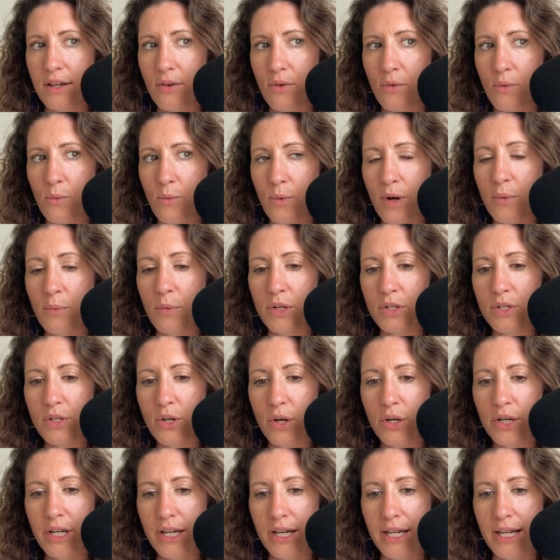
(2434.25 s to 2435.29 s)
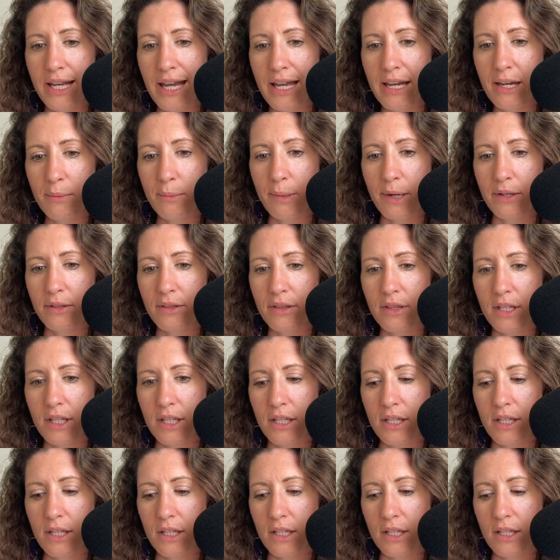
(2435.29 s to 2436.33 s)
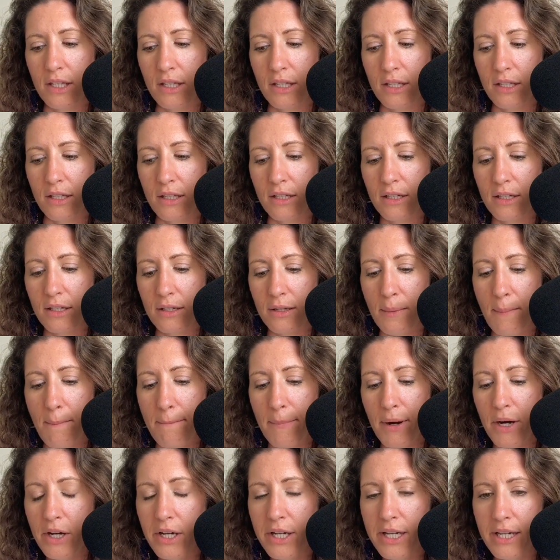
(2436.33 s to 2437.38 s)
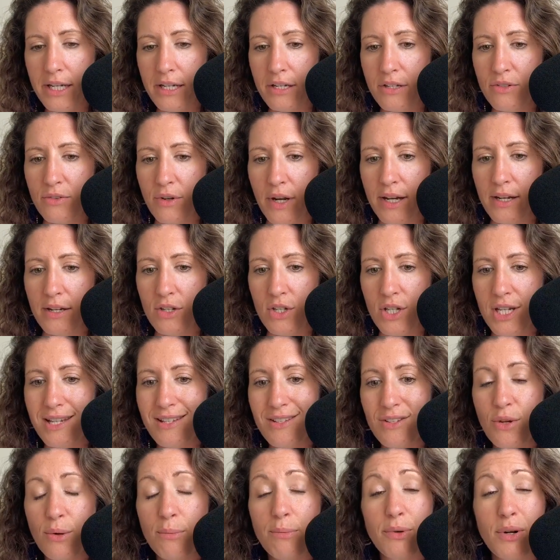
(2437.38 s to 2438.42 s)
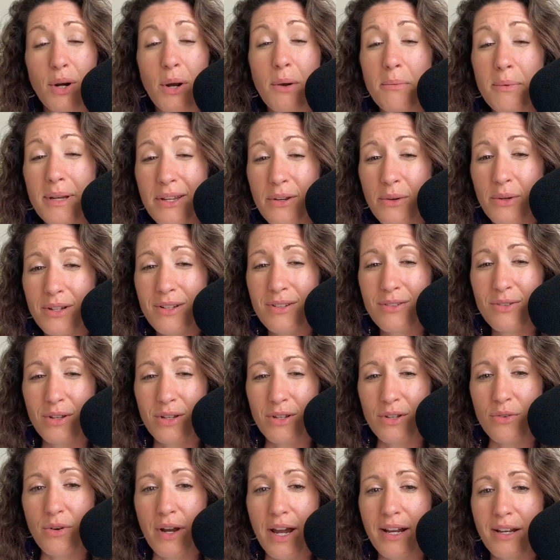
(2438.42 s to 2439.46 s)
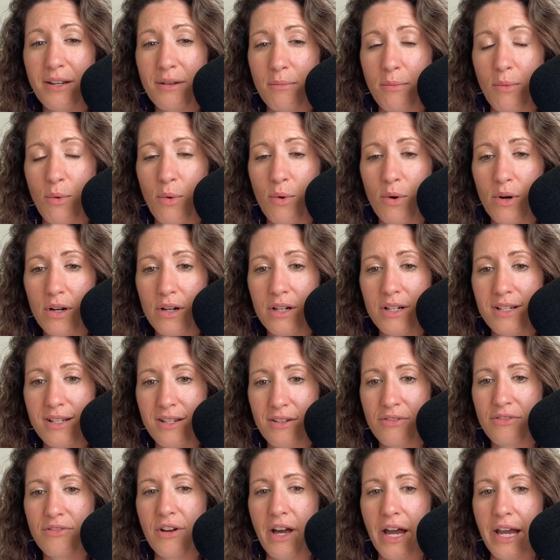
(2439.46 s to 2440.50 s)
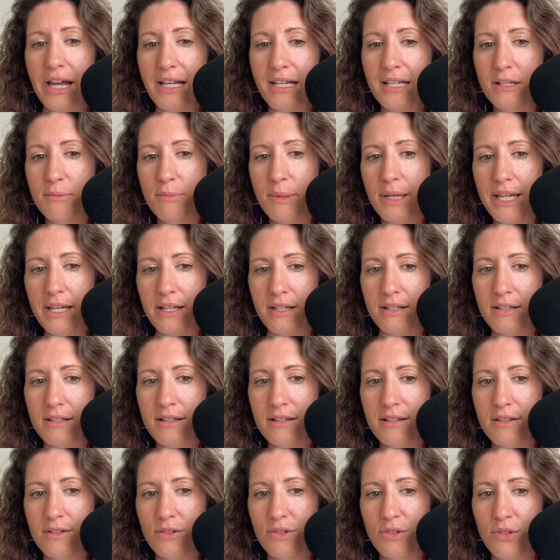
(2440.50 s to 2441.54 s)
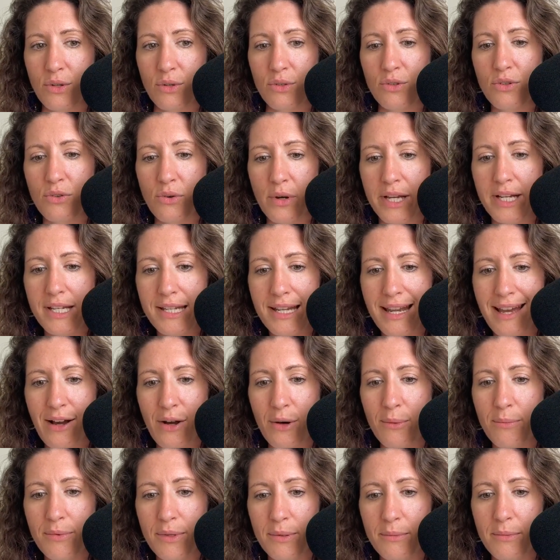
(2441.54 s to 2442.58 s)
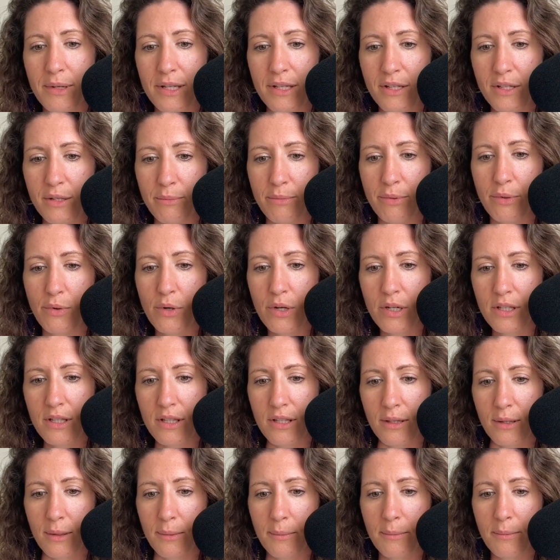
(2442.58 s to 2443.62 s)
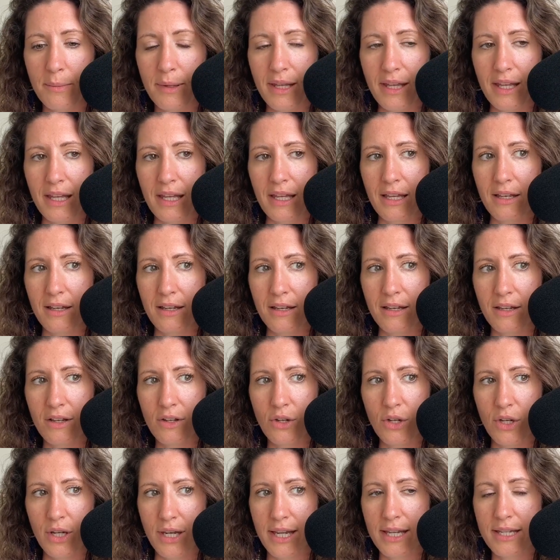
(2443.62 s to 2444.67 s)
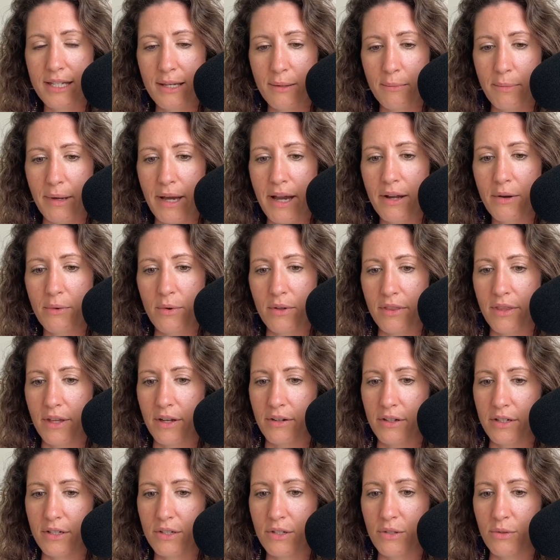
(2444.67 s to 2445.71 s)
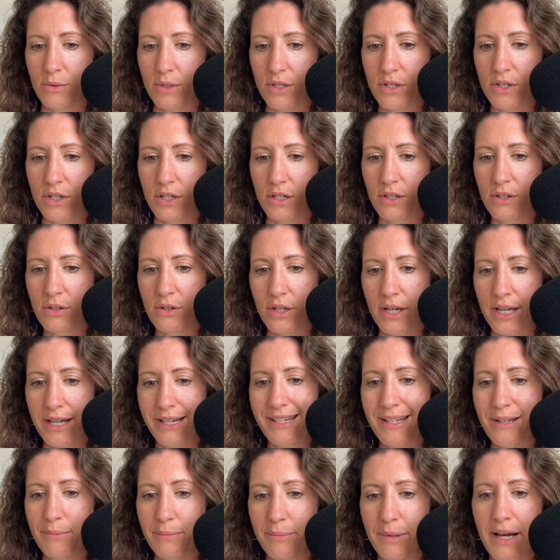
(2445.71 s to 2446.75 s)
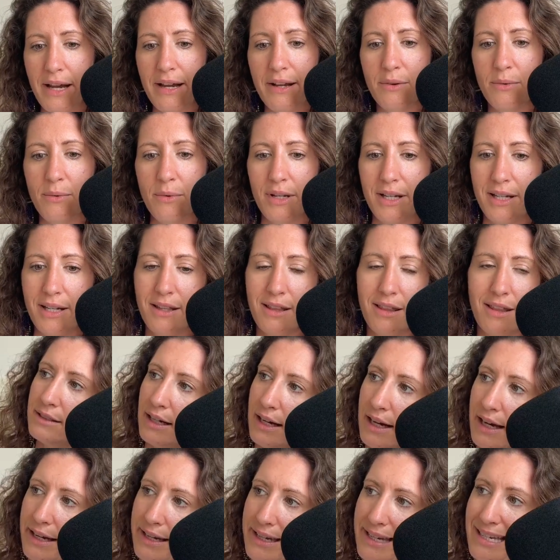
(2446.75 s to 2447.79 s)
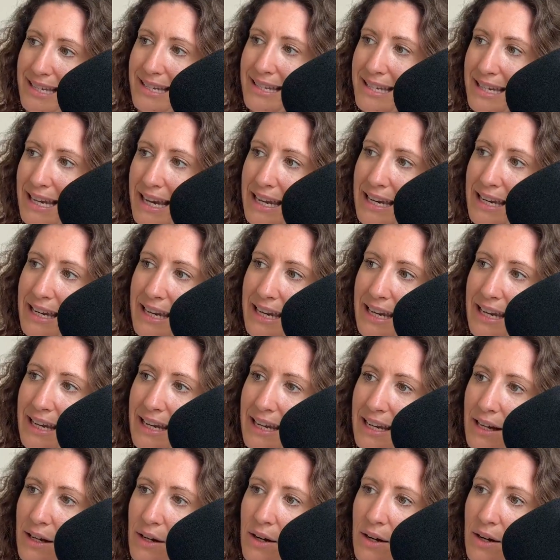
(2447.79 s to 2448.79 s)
when we're talking again about the marketing strategies, you're probably going to attract more defined spleens. So try to help them and support them in connecting back with their intuition, connecting back with understanding